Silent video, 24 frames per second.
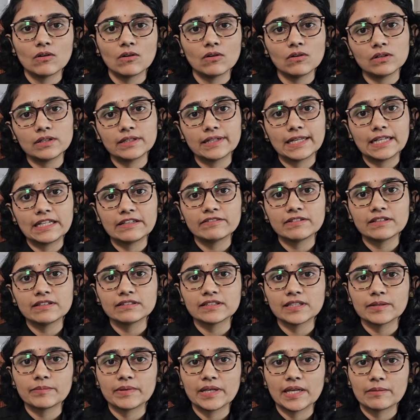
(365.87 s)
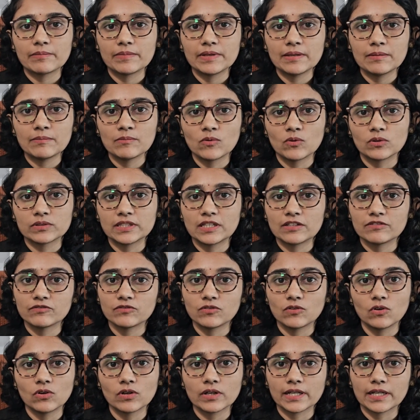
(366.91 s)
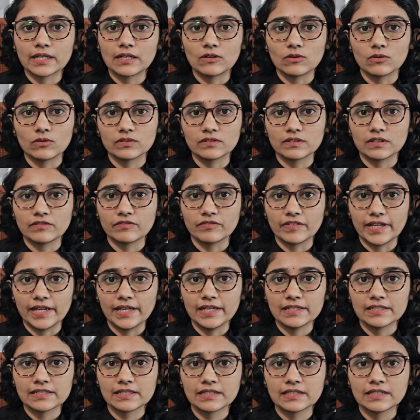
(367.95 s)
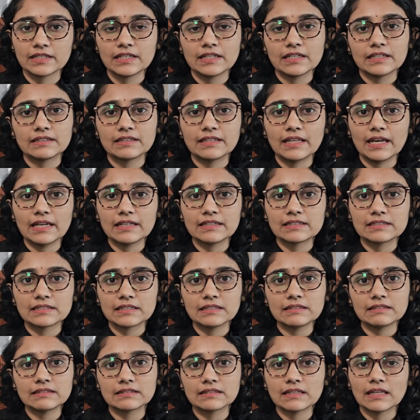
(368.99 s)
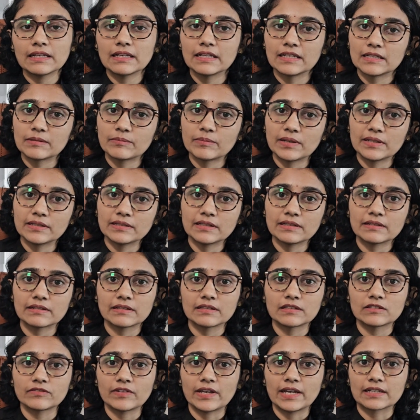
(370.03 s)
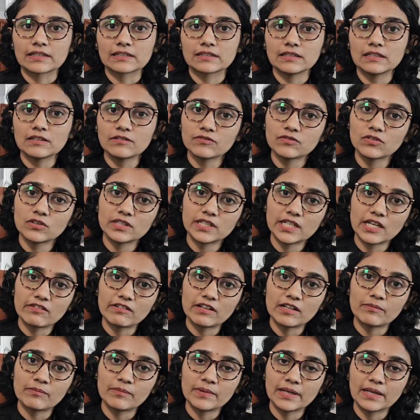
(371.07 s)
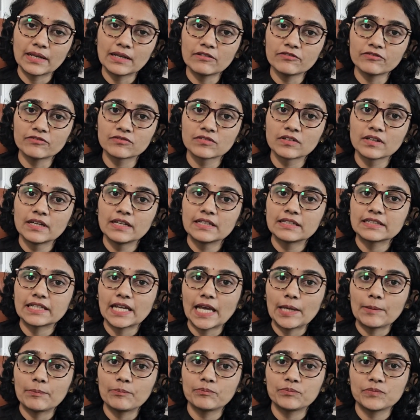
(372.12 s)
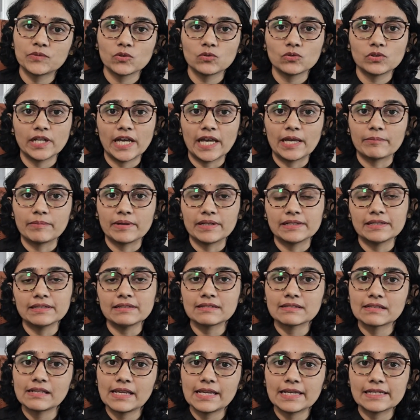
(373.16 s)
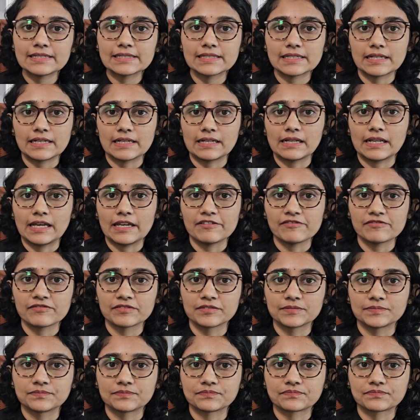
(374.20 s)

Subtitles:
or delivers a baby more than 4 kilos in weight, that is an independent risk factor for developing type 2 diabetes later in life.